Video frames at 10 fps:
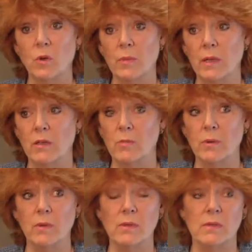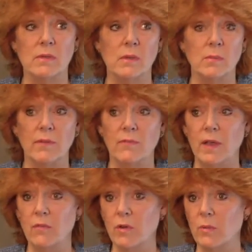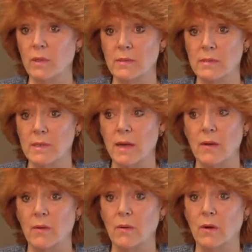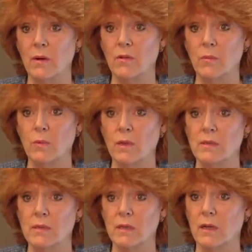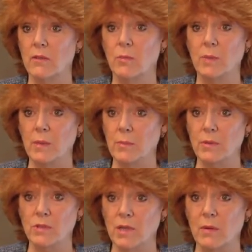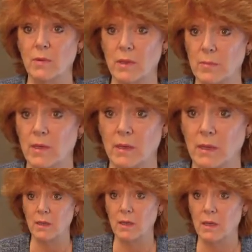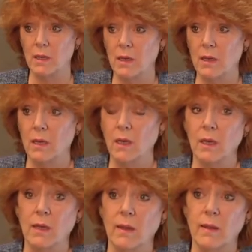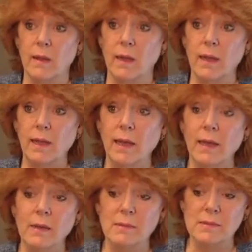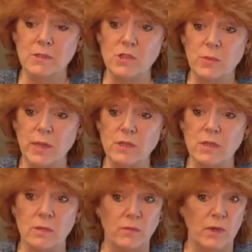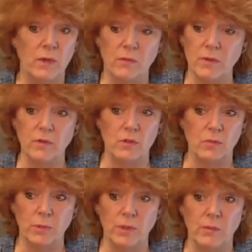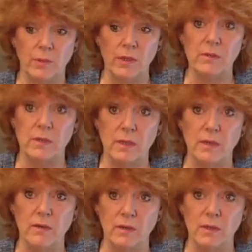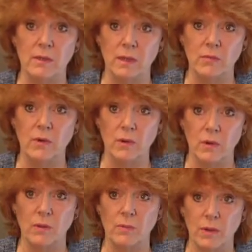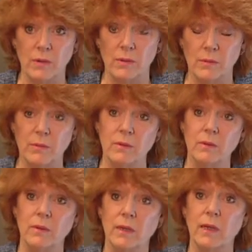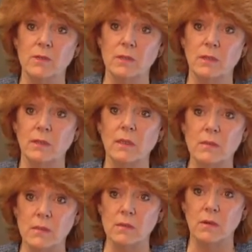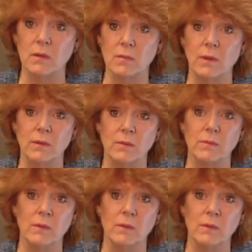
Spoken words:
many experiences. My favorite ones now are the ones that other people share with me. I had a situation, this is pretty recent, here in Denver, Colorado, actually, Littleton, Colorado,